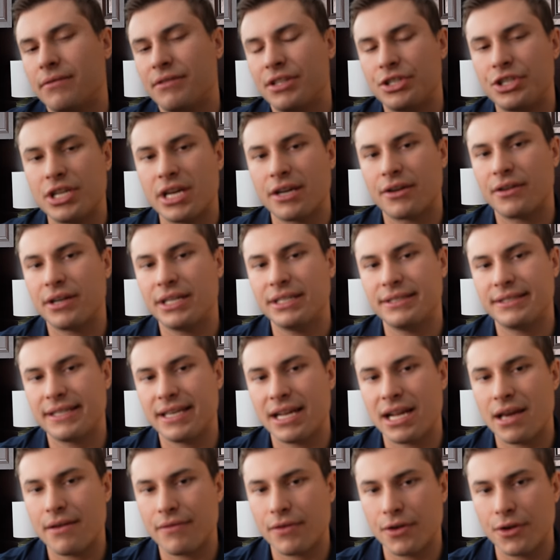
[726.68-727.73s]
of the check rides
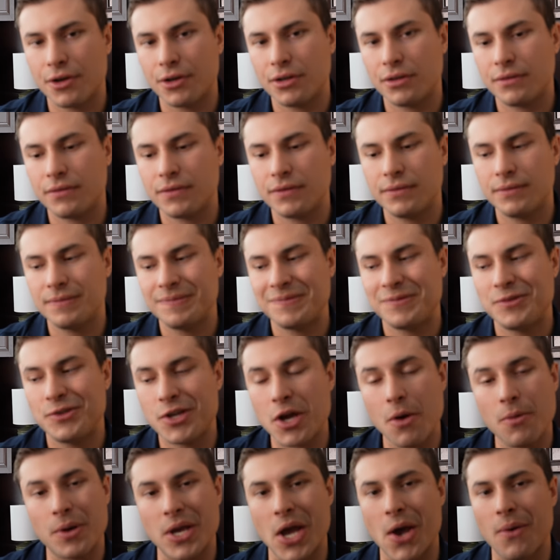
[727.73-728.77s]
that I've heard of
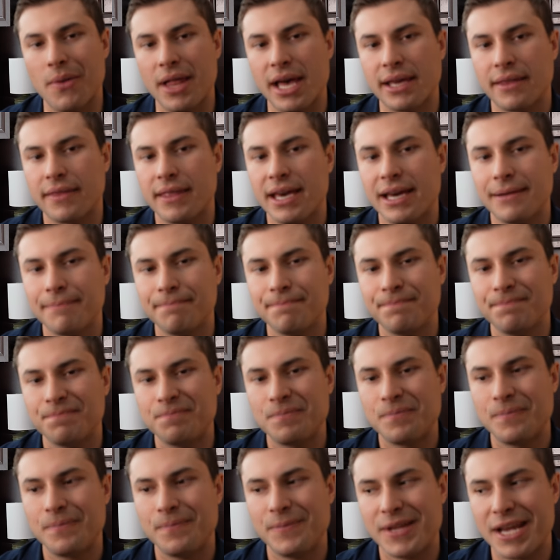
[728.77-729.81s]
don't go like that.
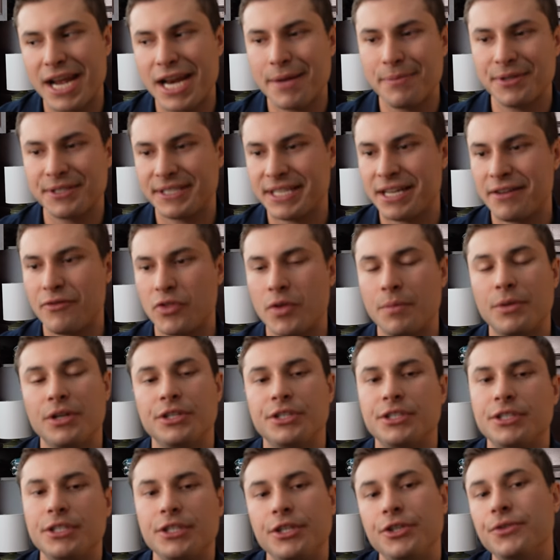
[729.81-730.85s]
90% of them are,
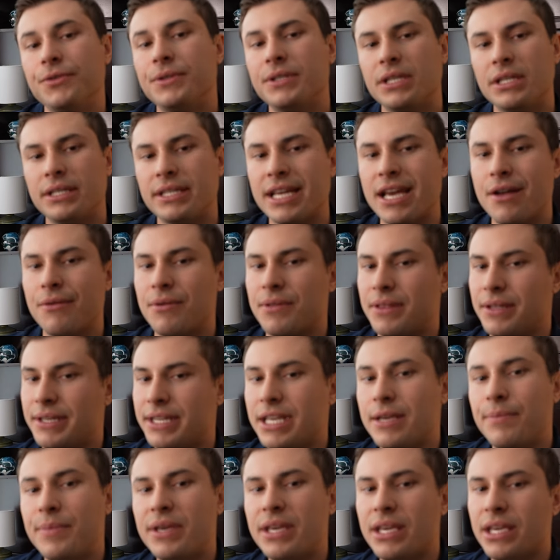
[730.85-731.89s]
you sit down with a
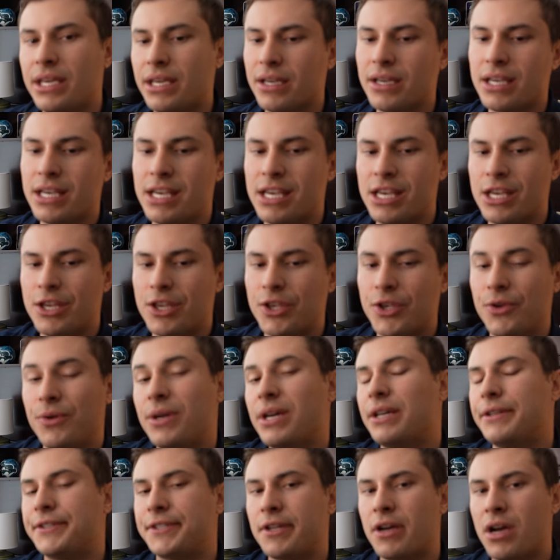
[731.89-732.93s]
DP, you
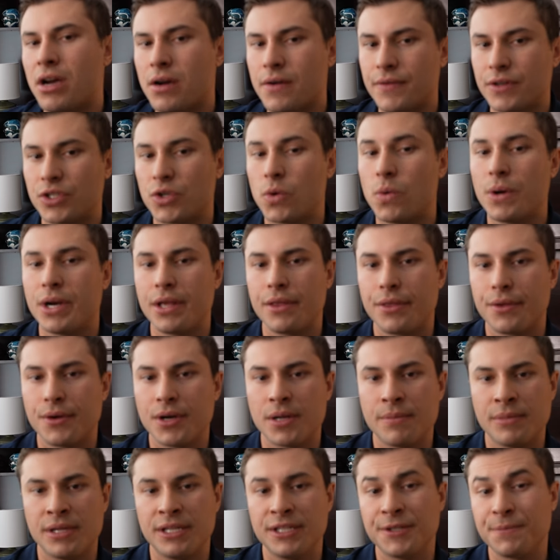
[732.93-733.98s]
guys talk for 20,
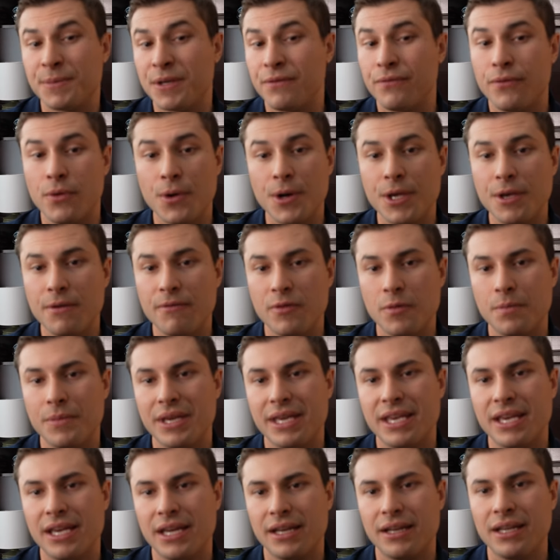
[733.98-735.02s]
30 minutes before you even
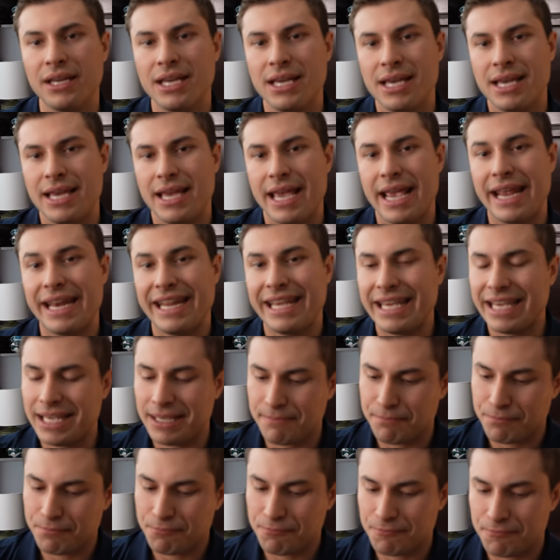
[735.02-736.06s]
begin, and
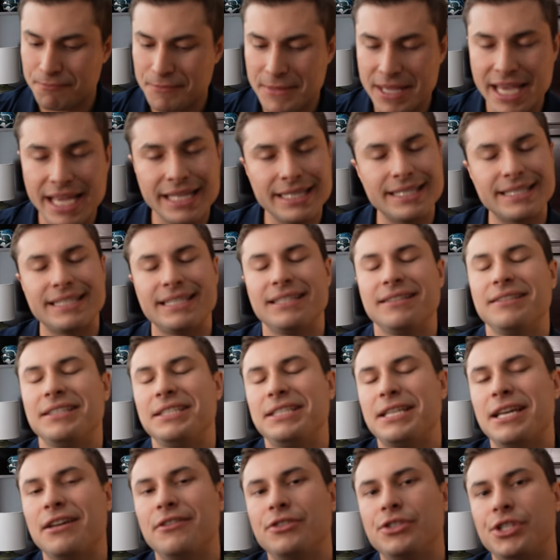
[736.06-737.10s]
he
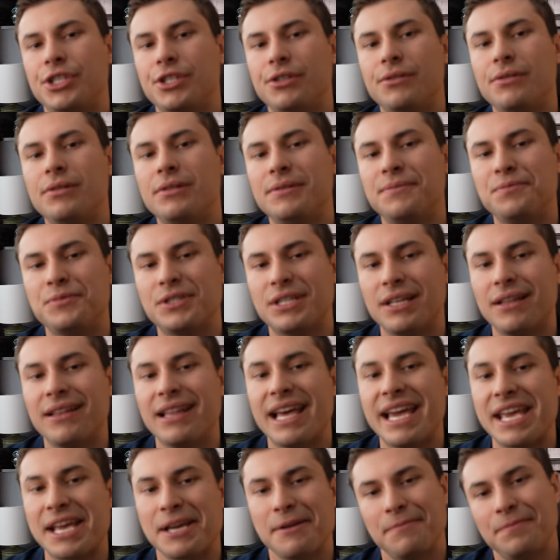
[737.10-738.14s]
instantly tells you to
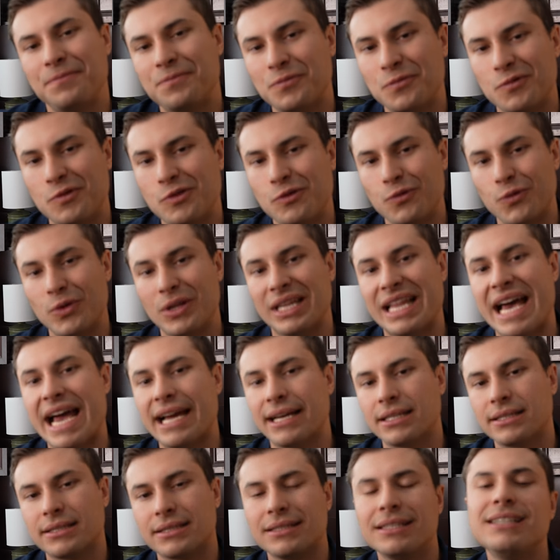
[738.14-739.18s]
like
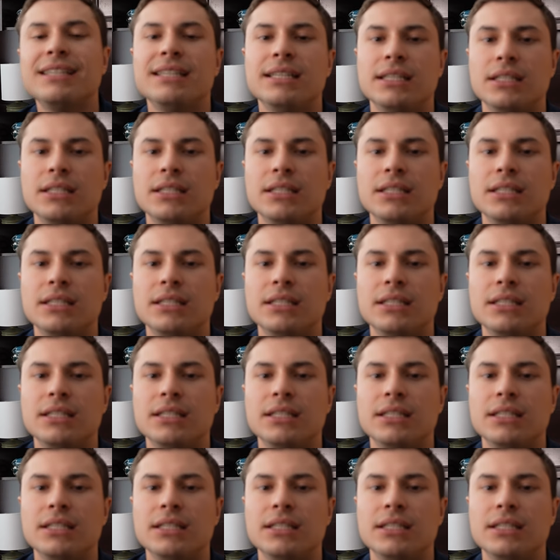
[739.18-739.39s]
relax.